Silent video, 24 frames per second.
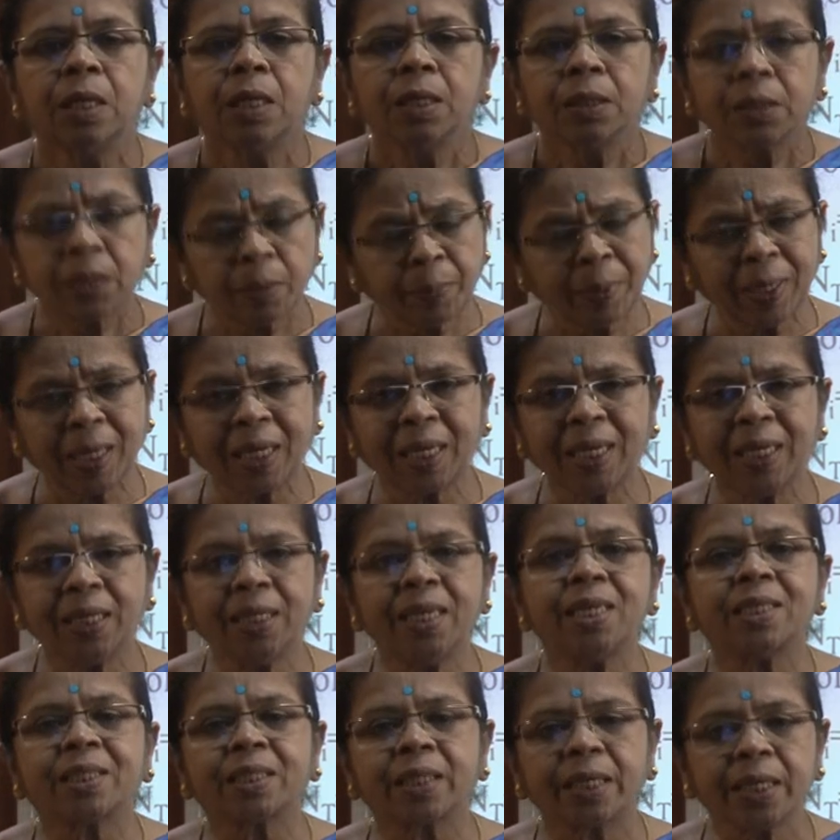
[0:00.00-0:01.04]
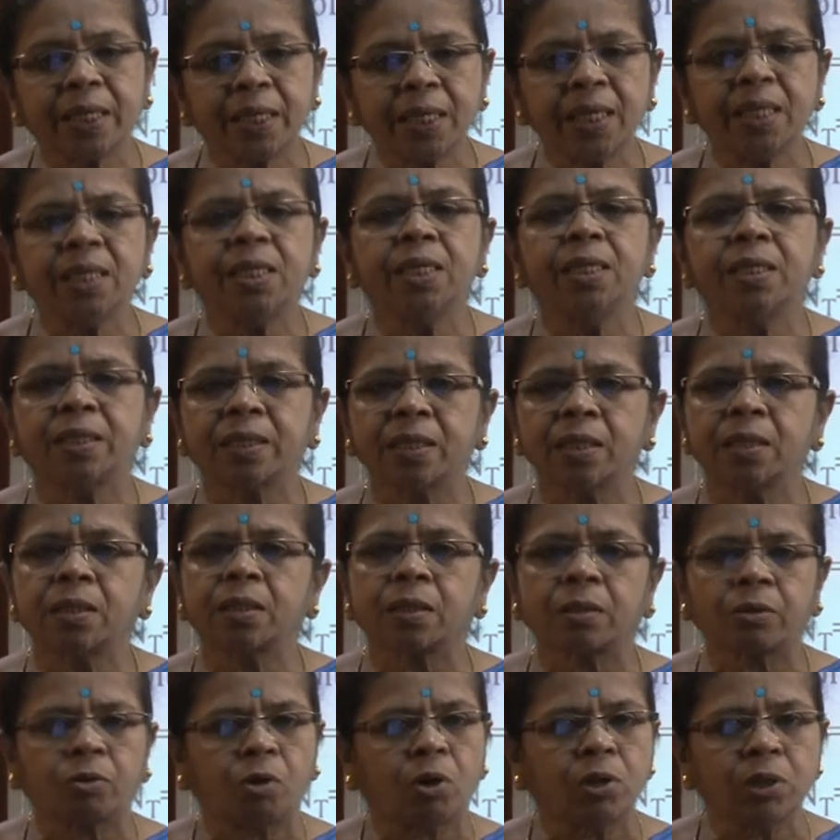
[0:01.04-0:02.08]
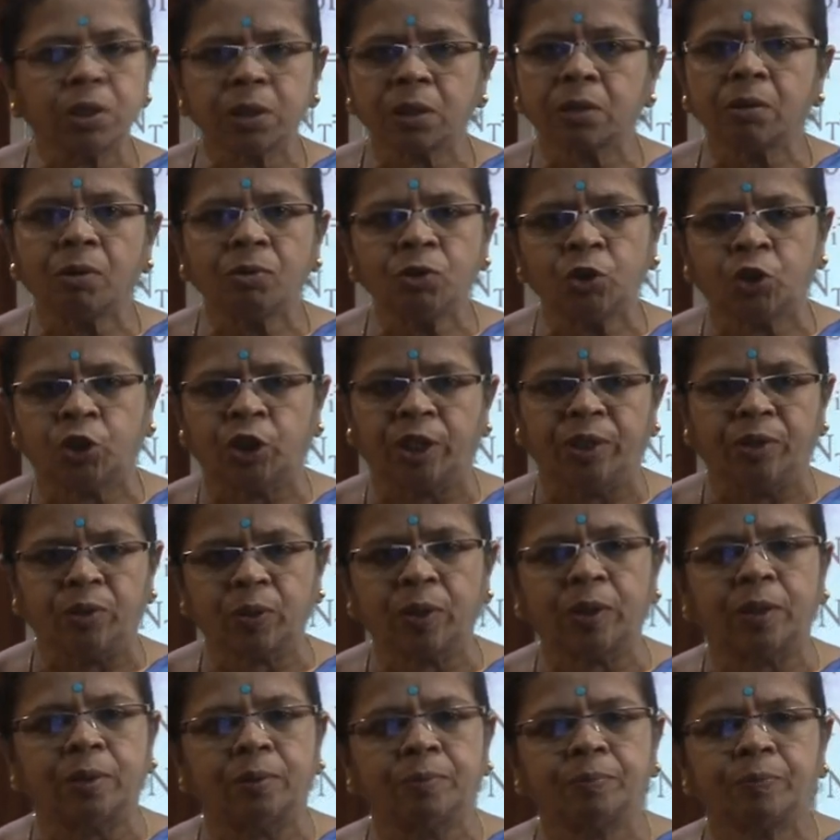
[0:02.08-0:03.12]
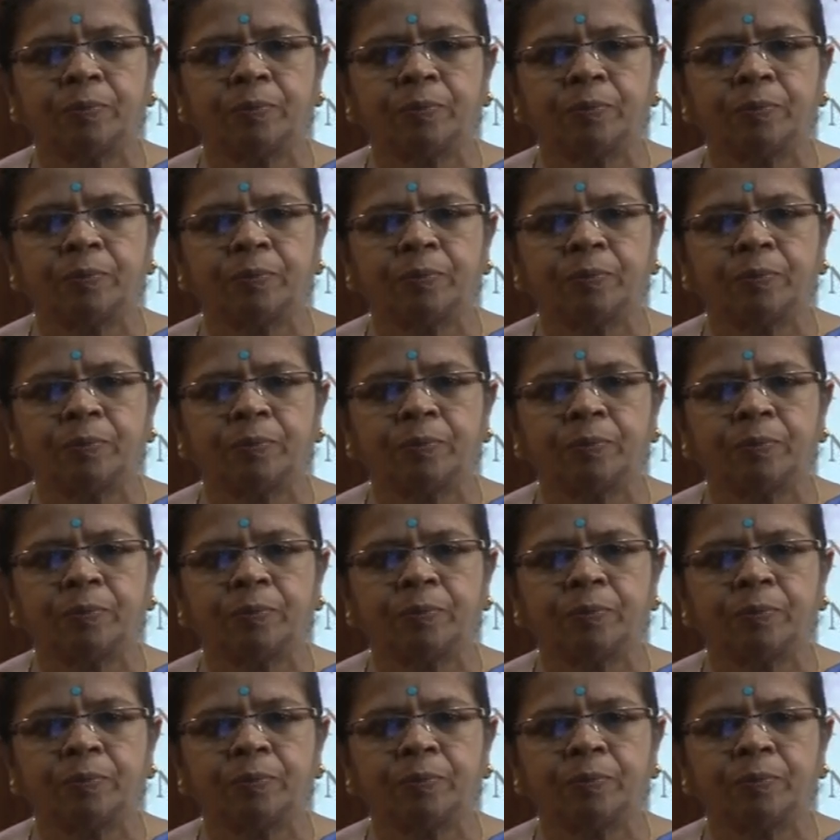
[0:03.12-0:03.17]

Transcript: Similarly, these indices are also general.